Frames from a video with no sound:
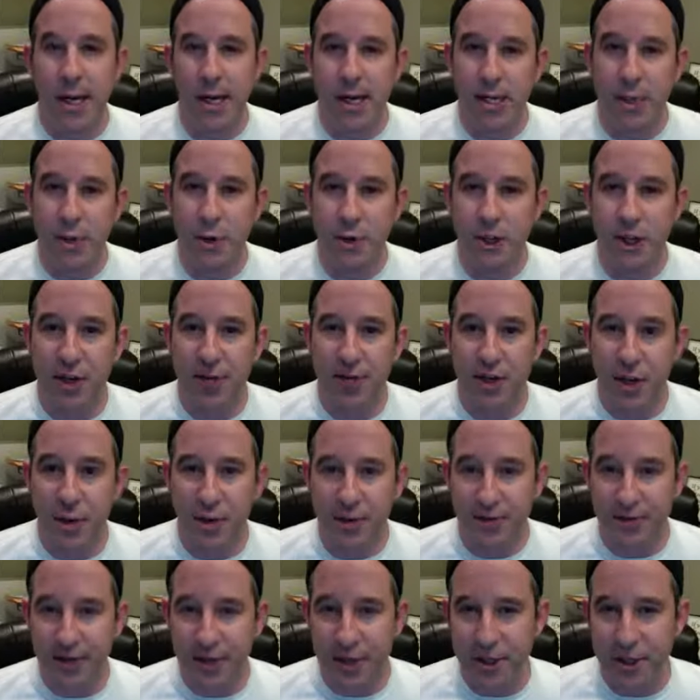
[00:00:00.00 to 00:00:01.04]
to achieving your
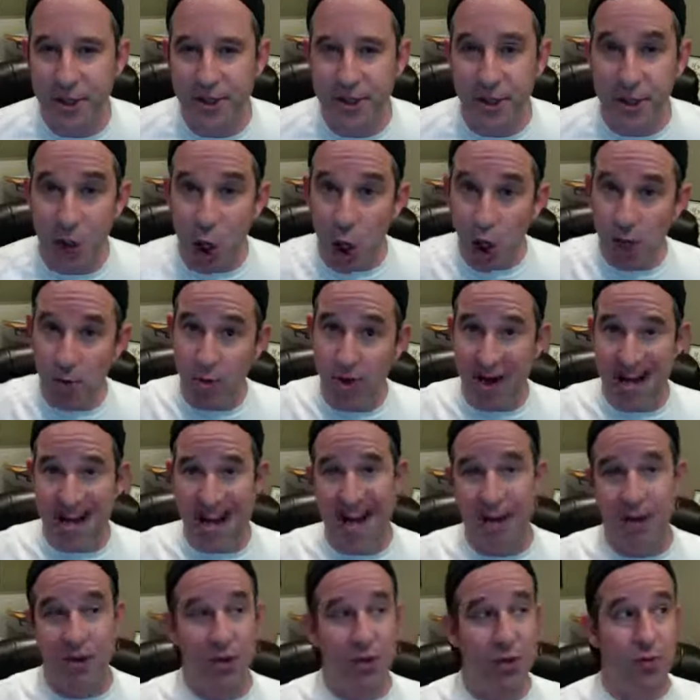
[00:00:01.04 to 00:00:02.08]
vision, starting right
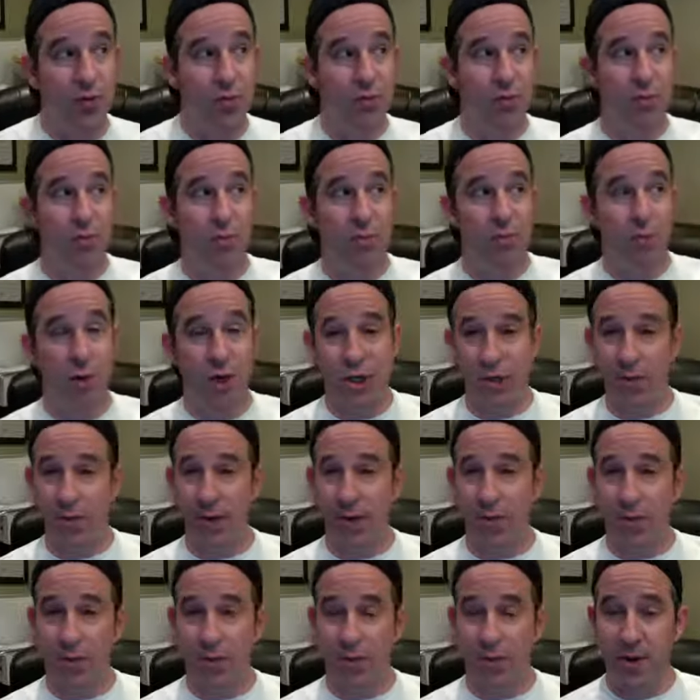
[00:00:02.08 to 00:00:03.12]
now. So marching band
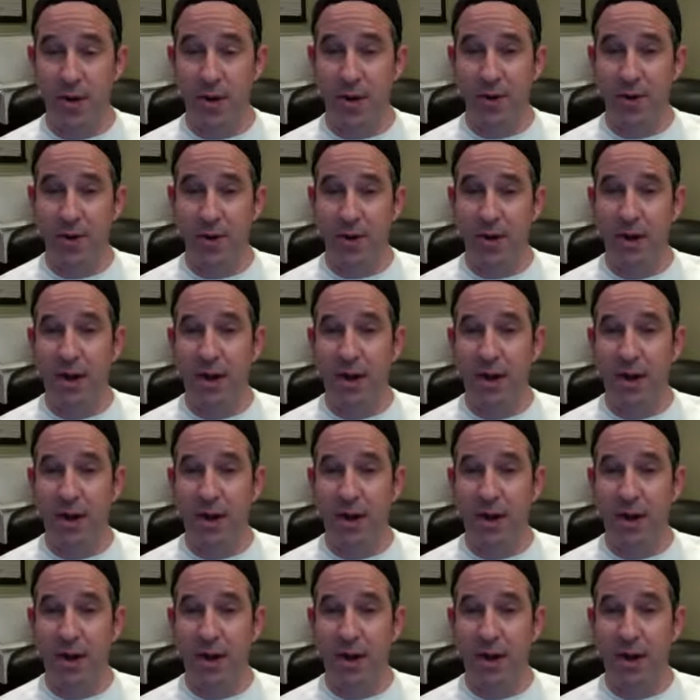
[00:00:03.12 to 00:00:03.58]
rolls around.